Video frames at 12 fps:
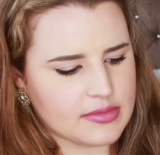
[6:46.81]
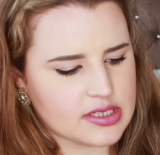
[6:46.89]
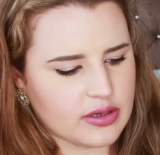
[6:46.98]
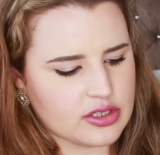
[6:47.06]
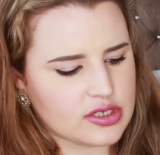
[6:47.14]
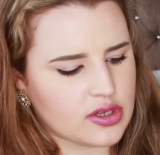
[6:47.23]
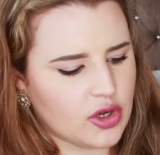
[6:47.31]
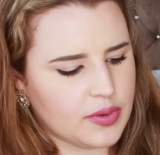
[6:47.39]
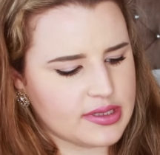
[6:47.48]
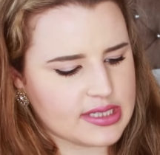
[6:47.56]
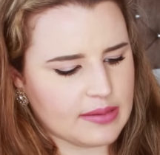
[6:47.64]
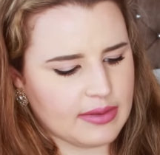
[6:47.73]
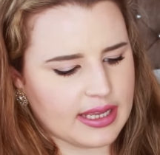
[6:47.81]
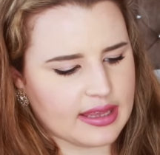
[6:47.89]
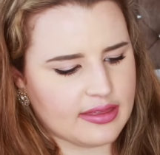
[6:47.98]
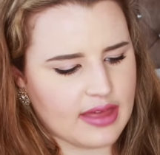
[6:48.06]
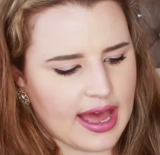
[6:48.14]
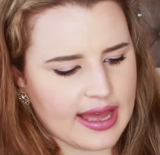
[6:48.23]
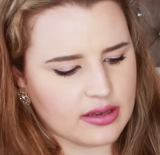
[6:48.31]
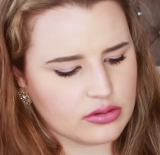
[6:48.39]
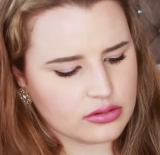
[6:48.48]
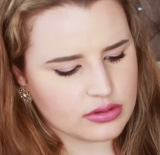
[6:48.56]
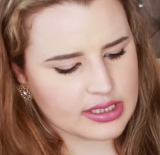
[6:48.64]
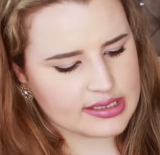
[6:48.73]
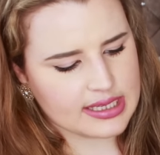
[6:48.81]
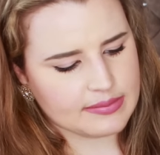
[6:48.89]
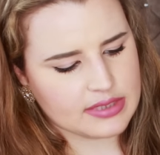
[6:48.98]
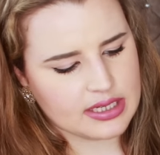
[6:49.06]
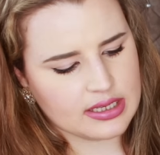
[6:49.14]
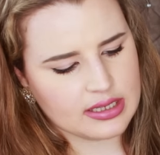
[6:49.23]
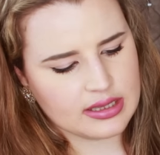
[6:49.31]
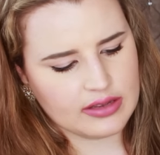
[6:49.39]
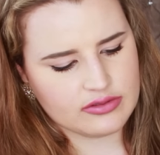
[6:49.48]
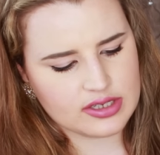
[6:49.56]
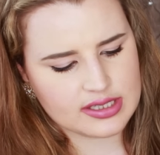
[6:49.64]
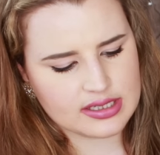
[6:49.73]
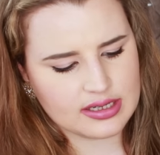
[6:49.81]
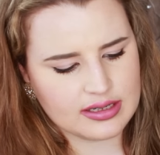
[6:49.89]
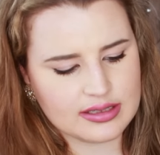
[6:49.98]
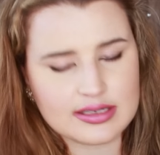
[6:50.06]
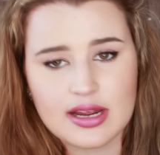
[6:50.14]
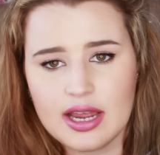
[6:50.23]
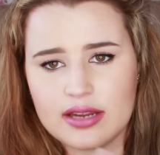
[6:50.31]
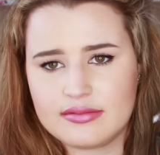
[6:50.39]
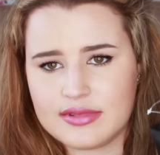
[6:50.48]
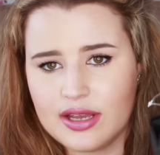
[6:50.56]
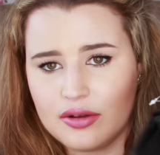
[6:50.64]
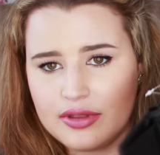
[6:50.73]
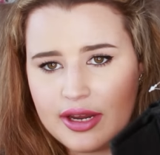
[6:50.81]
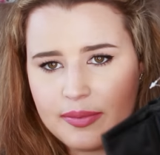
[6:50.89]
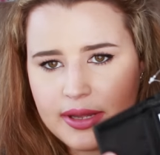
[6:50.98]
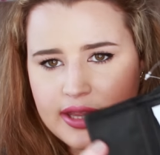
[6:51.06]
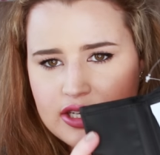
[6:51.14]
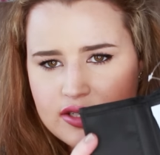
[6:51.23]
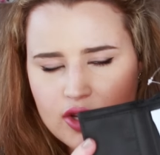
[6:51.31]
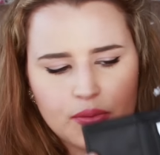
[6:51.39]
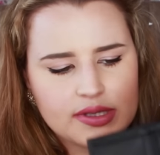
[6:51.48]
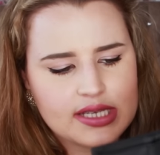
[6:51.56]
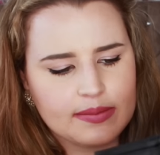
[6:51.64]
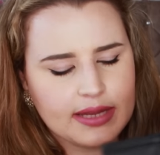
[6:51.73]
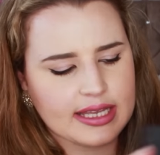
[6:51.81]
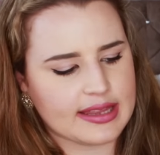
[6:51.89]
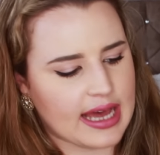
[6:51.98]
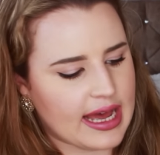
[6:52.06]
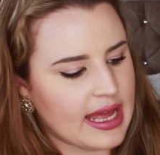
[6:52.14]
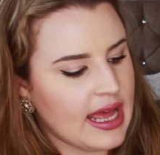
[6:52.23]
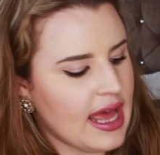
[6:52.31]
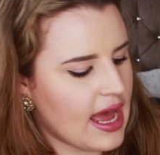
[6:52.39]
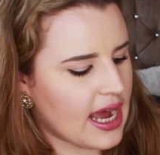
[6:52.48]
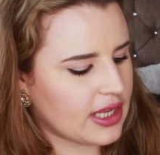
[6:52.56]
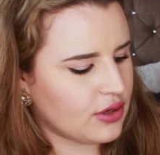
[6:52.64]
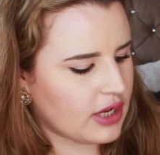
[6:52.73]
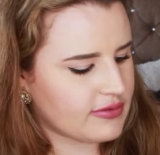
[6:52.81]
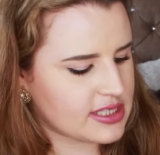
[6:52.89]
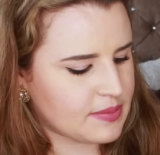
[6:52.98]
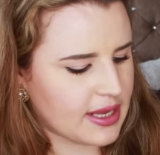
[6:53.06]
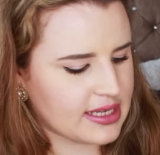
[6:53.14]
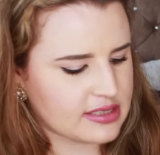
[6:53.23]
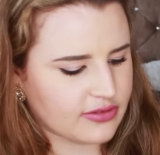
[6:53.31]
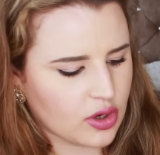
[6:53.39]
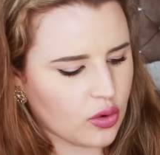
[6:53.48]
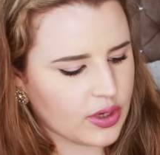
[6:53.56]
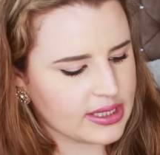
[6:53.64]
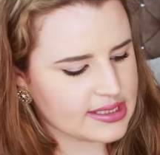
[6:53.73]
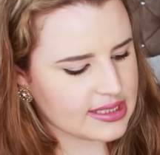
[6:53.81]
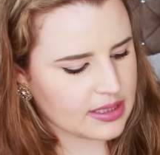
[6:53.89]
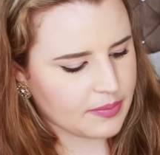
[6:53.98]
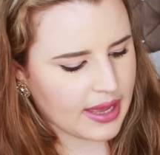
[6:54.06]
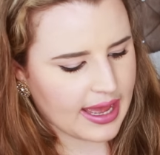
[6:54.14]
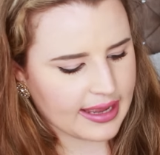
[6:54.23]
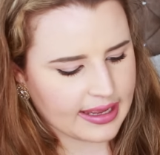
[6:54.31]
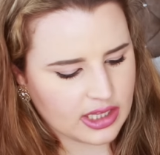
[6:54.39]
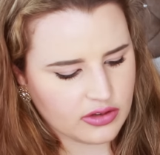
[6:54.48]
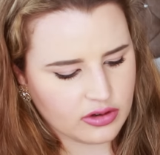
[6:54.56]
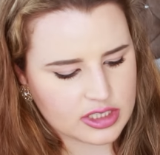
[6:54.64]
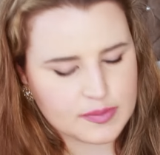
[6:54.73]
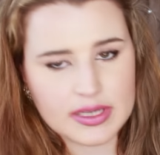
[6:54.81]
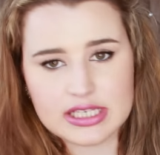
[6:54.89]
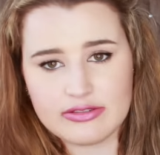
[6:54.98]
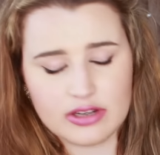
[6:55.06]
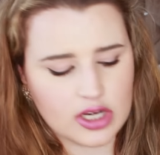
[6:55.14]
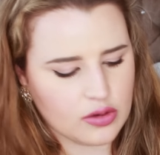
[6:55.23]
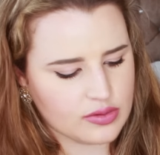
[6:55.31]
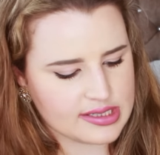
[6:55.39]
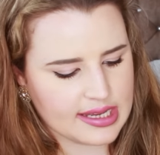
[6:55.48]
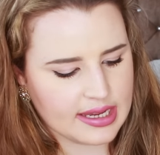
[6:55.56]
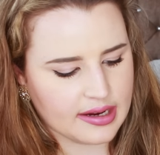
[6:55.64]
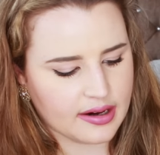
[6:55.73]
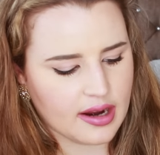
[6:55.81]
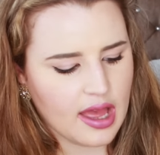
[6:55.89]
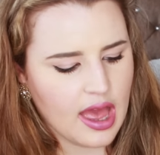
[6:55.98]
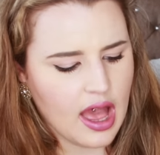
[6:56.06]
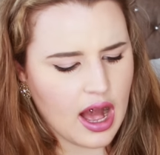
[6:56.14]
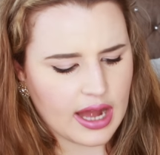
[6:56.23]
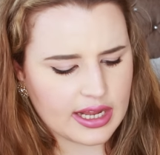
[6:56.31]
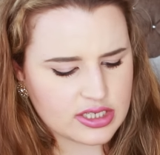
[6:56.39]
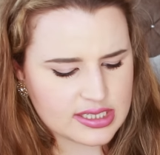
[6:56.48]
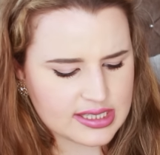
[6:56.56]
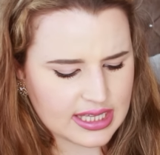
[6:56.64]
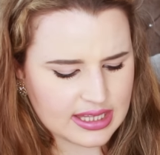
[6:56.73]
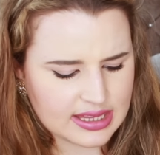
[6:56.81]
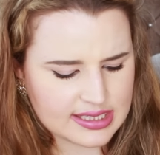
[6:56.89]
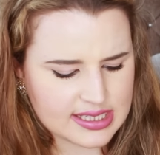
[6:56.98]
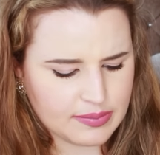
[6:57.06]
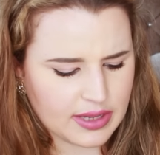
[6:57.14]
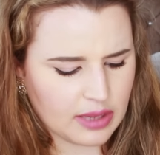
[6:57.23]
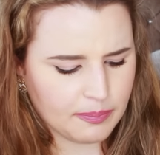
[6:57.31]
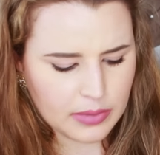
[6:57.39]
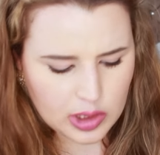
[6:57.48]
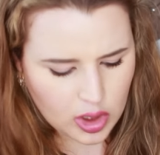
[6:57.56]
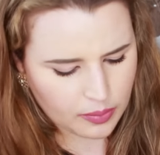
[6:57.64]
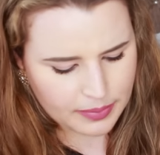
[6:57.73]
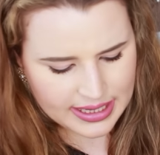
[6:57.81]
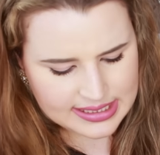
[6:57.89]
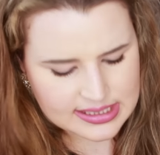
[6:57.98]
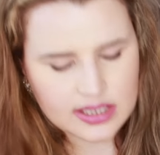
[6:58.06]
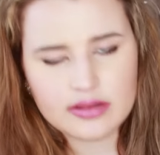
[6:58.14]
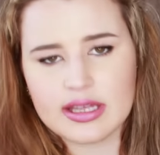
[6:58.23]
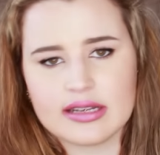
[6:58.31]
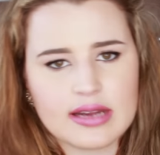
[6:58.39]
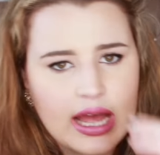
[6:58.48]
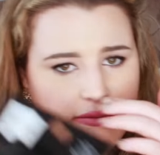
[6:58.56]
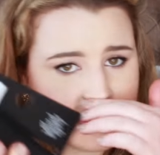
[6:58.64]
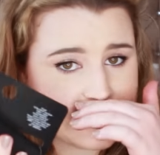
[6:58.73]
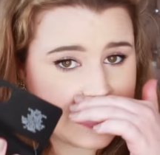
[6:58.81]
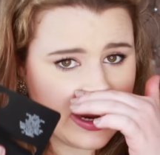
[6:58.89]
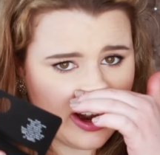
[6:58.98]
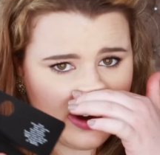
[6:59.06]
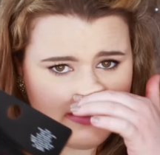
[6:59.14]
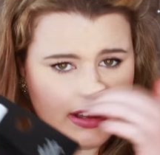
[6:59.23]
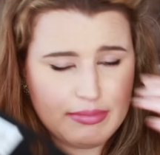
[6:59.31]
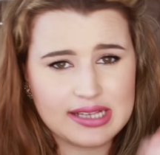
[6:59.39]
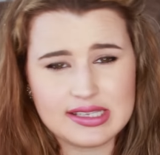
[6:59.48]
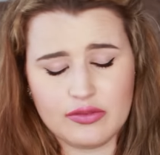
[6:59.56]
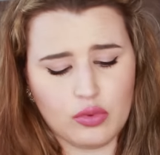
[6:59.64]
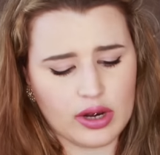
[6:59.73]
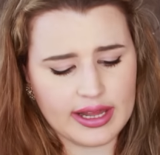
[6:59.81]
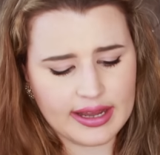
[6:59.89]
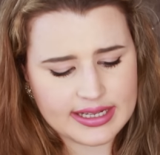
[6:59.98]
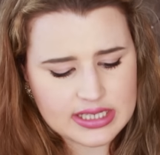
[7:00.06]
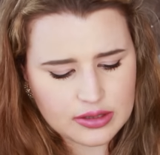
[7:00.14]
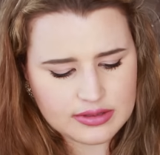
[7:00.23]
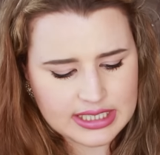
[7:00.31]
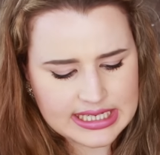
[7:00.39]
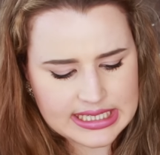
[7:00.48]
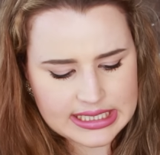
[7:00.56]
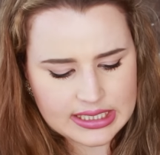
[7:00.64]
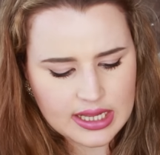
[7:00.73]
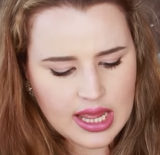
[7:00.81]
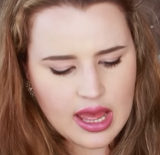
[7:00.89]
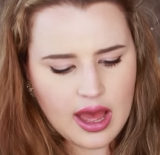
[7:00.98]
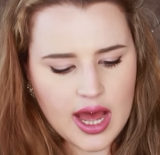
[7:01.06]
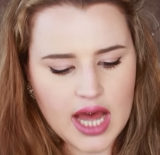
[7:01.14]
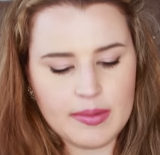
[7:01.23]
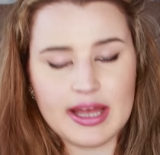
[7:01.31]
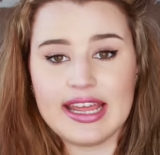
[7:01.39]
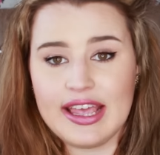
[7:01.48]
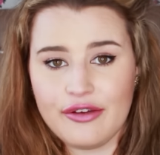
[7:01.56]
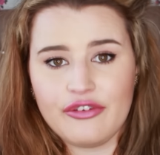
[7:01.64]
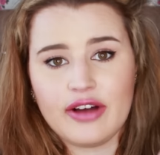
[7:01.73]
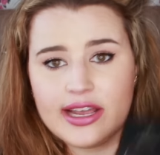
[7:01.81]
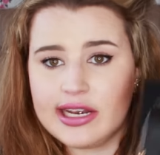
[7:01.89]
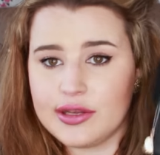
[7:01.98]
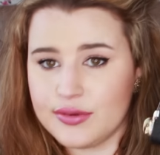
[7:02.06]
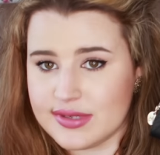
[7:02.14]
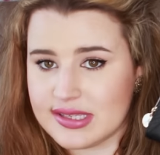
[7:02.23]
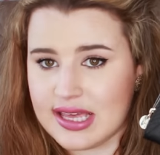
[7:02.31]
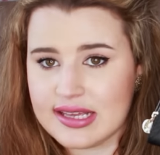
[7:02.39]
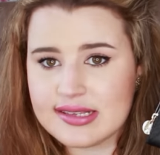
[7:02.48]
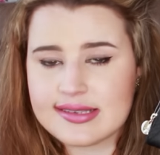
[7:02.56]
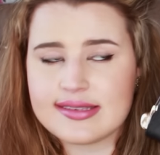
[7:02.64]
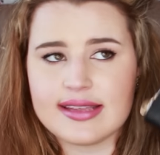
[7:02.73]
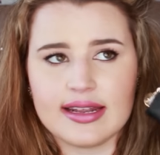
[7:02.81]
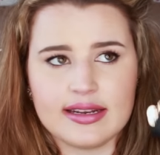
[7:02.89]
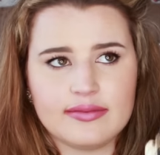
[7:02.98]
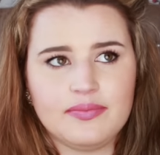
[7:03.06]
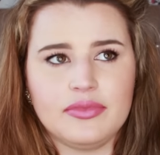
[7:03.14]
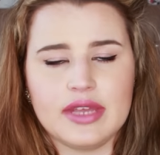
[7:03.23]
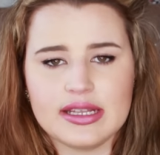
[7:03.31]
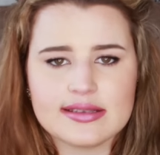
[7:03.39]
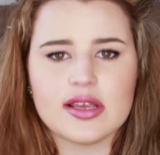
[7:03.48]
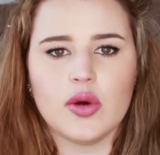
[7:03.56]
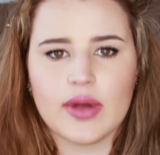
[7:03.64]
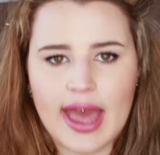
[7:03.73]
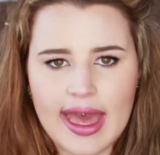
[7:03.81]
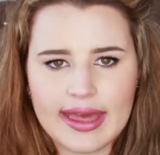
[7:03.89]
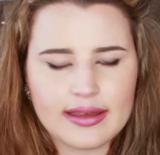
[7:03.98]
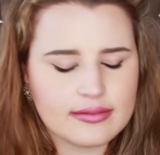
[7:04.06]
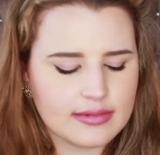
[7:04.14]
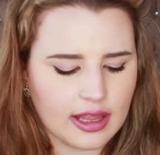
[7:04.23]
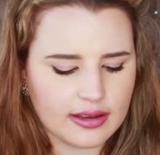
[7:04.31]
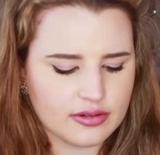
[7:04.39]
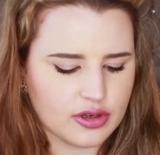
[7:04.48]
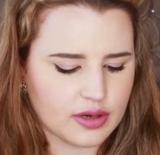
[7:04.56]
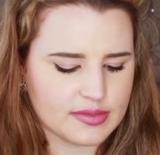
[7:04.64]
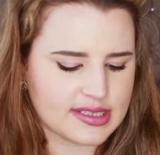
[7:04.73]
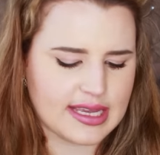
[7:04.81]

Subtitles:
So it just opens up like that. Oh, except they've just tied on there. But it just opens up like that. And you have space for coins in the back. And you've got space for notes here. And I just think that this would be a lot better than having to carry around my massive wallet. I don't need it. And if I lose this, then it's okay. Like, you know what I'm